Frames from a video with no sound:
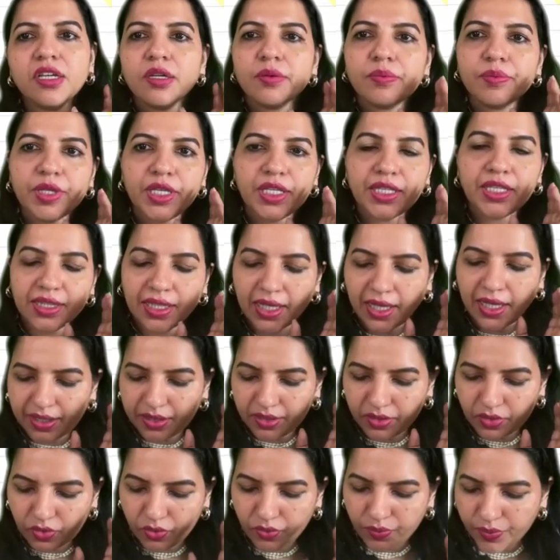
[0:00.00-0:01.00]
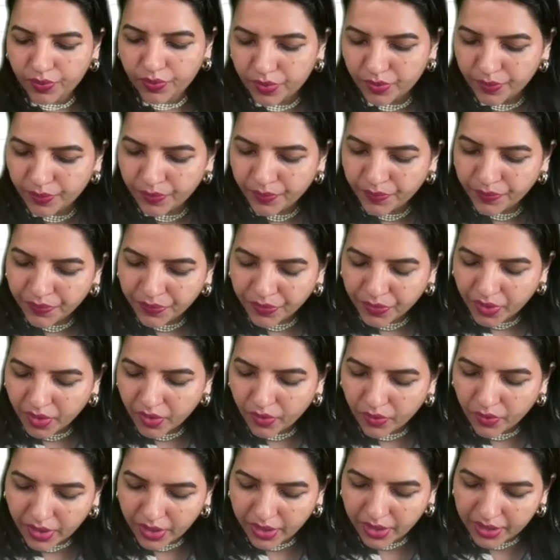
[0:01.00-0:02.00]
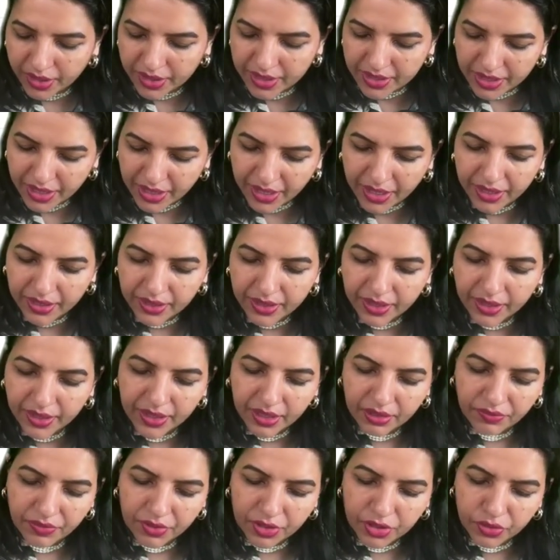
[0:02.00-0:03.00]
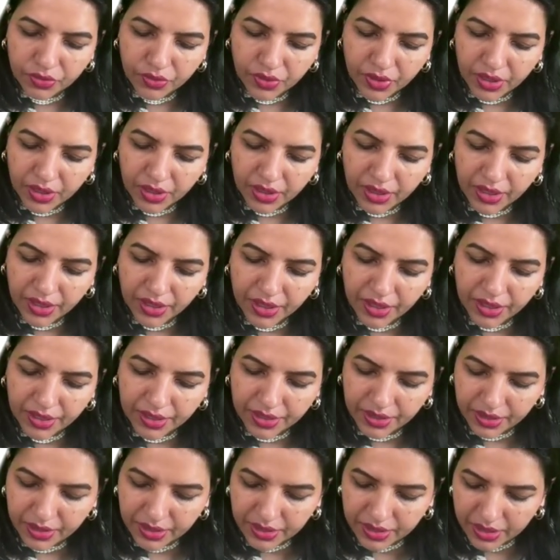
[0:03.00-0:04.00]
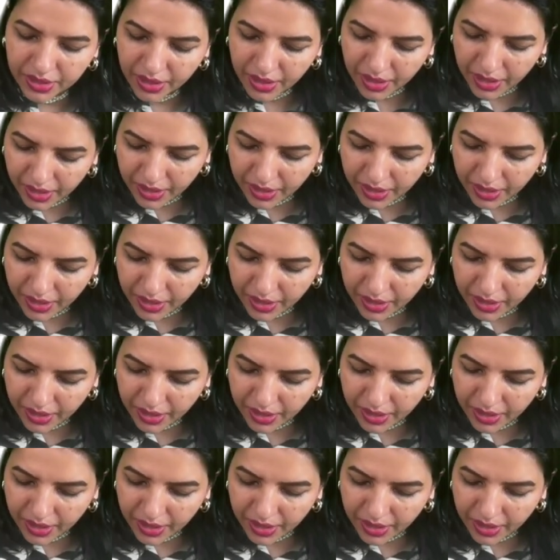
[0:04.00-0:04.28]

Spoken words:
methyl group. Okay, the second thing that we should learn here is